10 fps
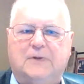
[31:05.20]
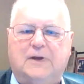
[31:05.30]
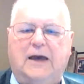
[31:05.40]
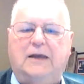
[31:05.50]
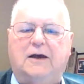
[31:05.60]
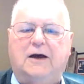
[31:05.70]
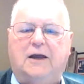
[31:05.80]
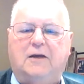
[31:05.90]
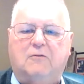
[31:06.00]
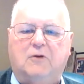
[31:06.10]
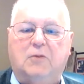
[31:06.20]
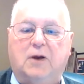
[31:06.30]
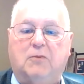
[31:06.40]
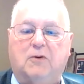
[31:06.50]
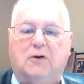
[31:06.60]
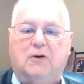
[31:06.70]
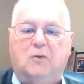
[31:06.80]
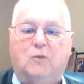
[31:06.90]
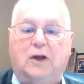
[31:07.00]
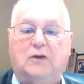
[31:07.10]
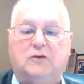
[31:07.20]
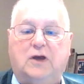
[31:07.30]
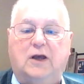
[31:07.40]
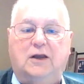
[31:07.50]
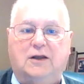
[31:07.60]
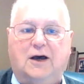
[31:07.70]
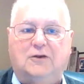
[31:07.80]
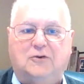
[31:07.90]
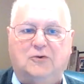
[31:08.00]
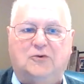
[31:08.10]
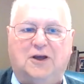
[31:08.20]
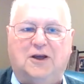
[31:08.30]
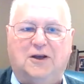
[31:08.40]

At nine, remember, Wednesday, Wednesday night. Not Tuesday.